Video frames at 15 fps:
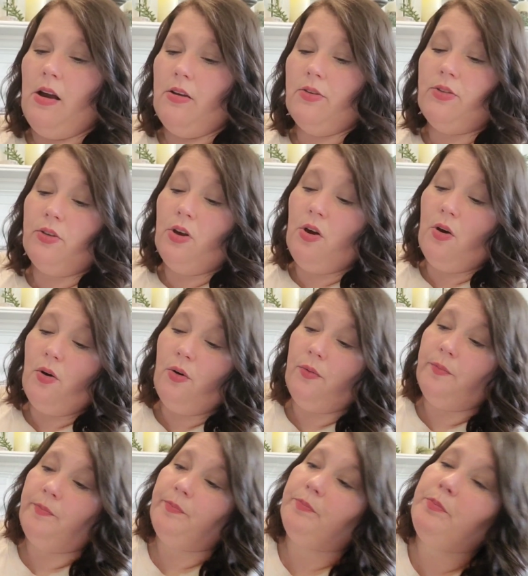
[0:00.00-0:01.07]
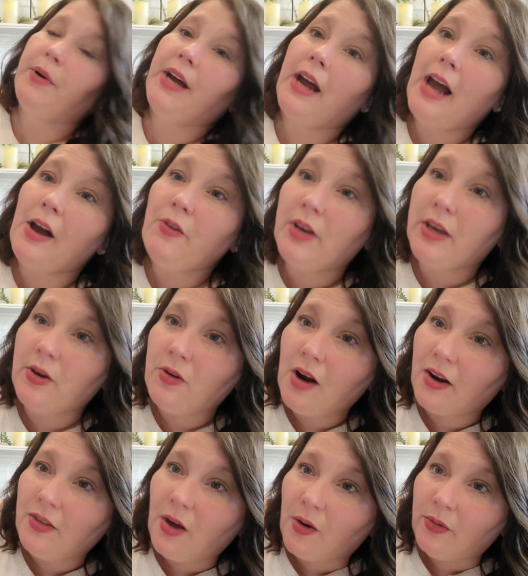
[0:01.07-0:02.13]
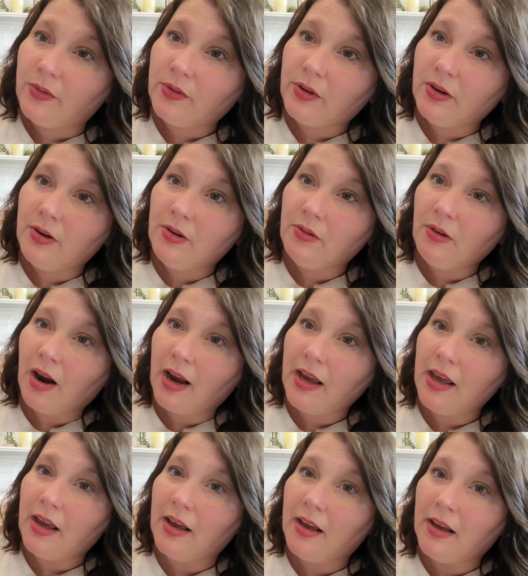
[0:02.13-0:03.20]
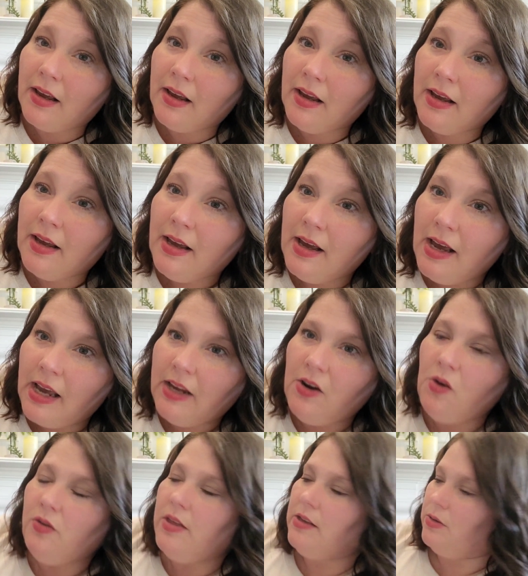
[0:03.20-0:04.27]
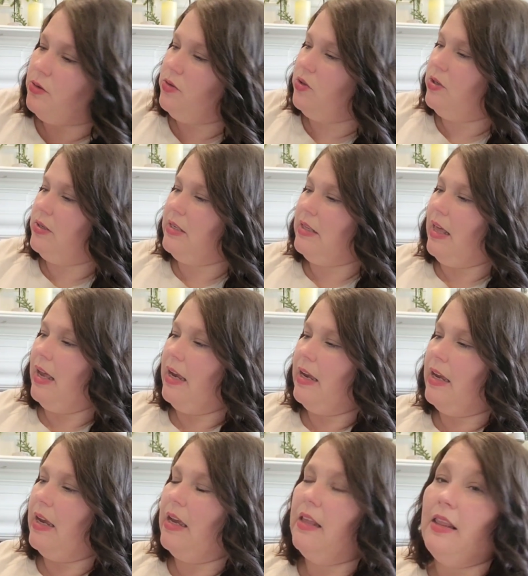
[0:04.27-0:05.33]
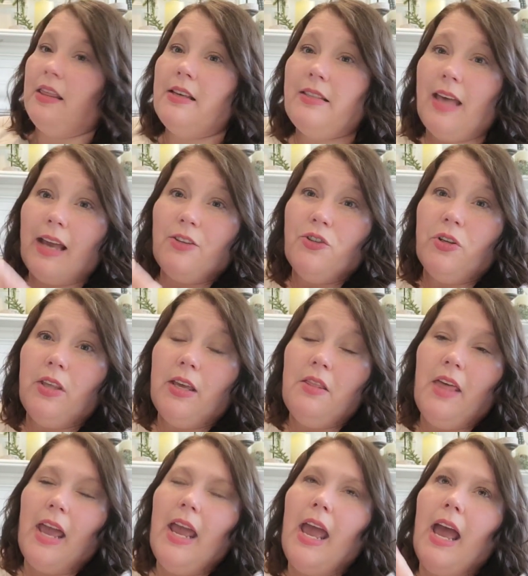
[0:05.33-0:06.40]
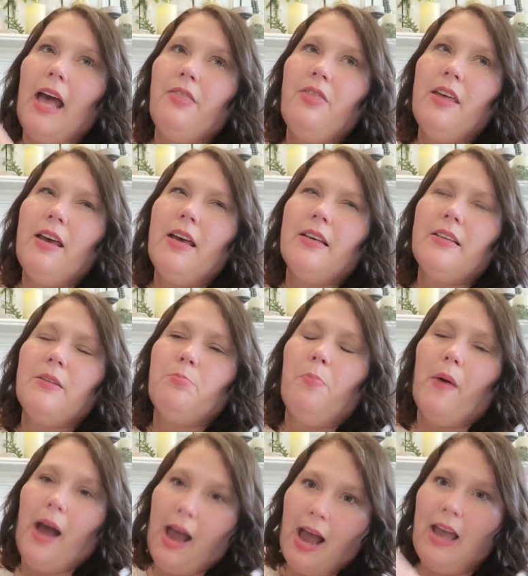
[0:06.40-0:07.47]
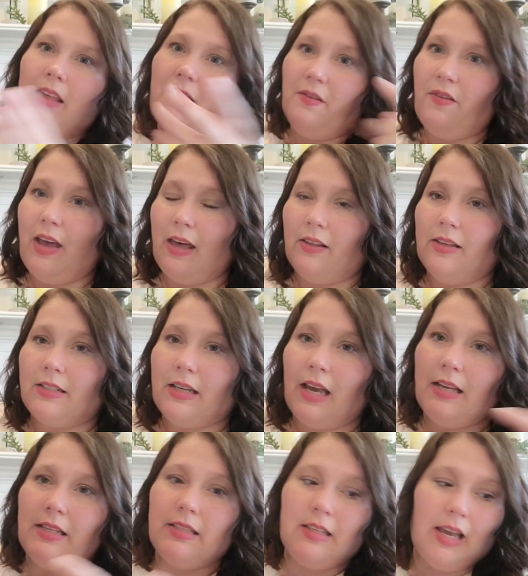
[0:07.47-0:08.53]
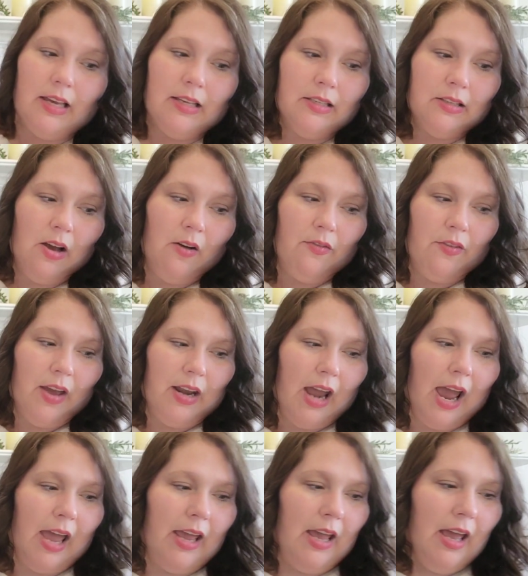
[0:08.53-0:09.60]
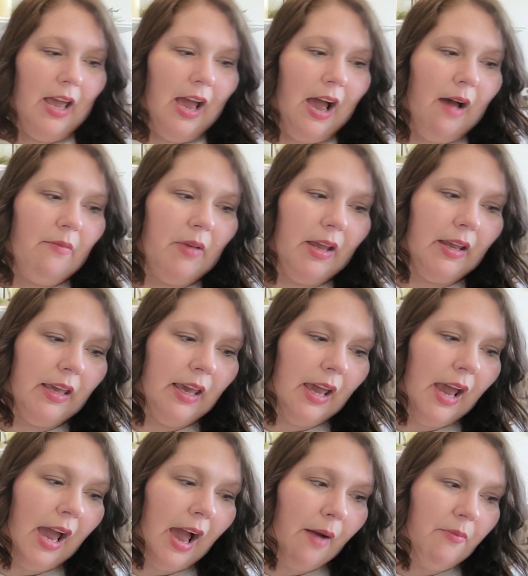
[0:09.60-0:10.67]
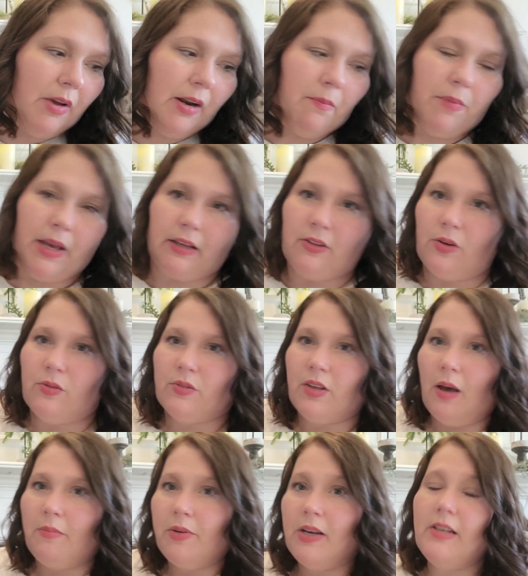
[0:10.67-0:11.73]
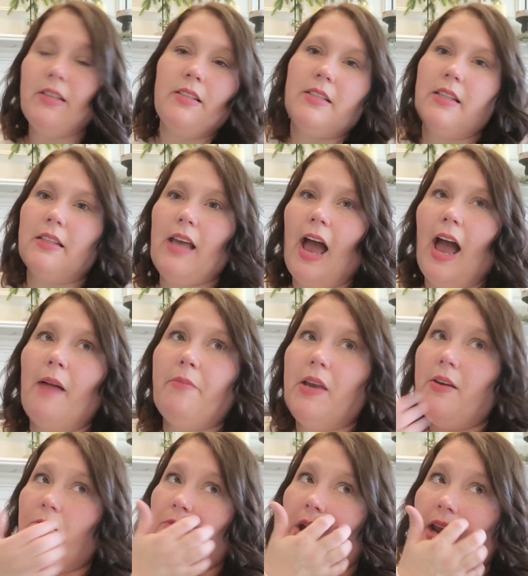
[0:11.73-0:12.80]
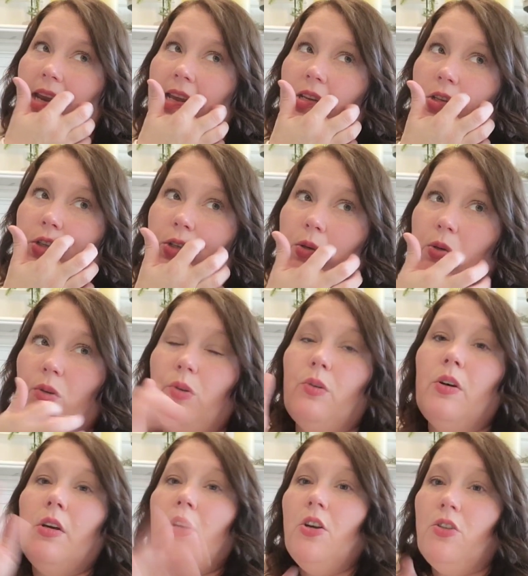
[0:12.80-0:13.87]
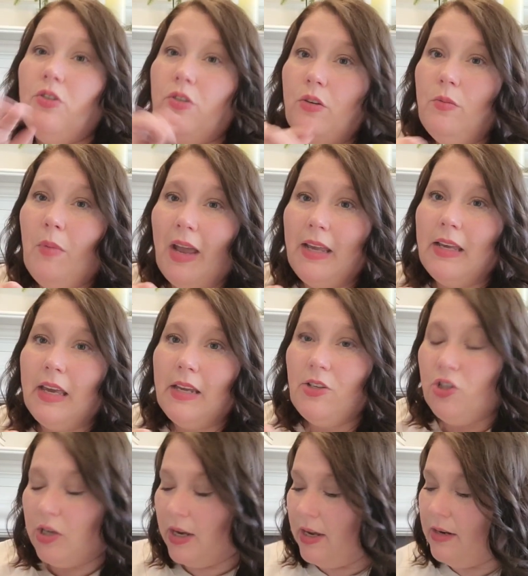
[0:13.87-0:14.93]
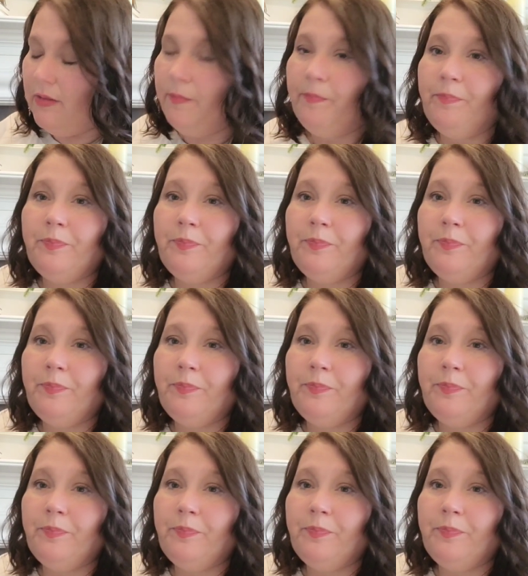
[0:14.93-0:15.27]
So, but how cute are those, right? You know, this was just like, this actually, they had this by the Valentine's Day stuff, and I'm like, yeah, I'm going to pick those up because I'm getting ready to do my kitchen.